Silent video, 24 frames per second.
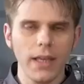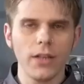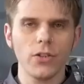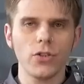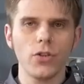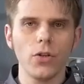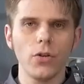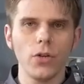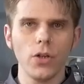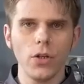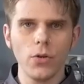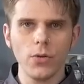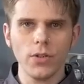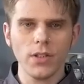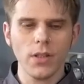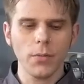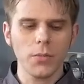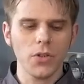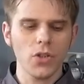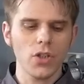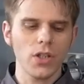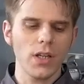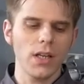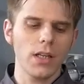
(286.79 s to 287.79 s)
as you use the
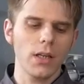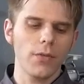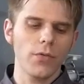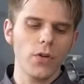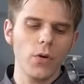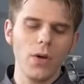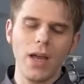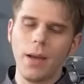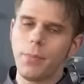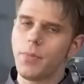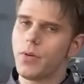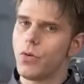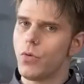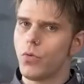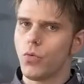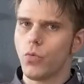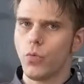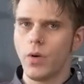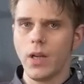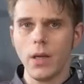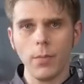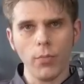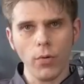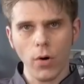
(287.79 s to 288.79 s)
machine, if you happen to
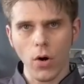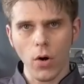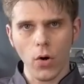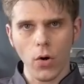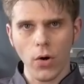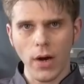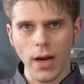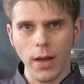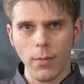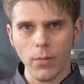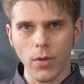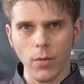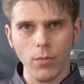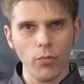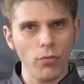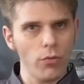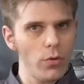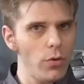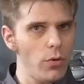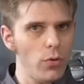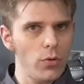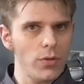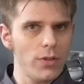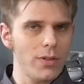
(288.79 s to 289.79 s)
reprogram the
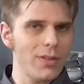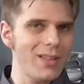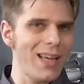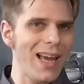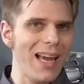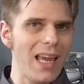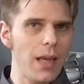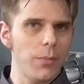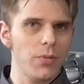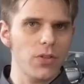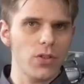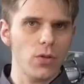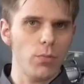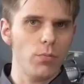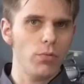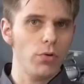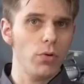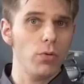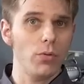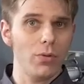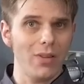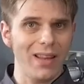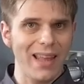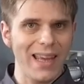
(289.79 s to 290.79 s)
brew types, the
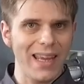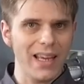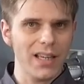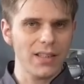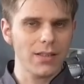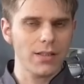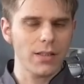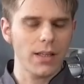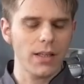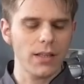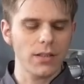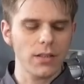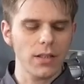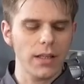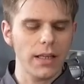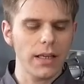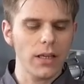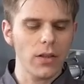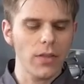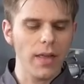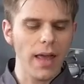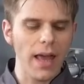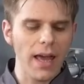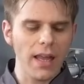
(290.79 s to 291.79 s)
brew lengths, things
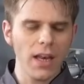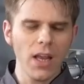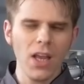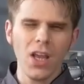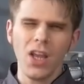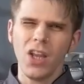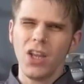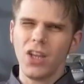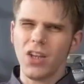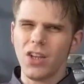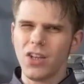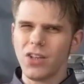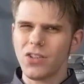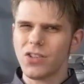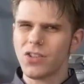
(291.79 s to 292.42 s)
like that, you can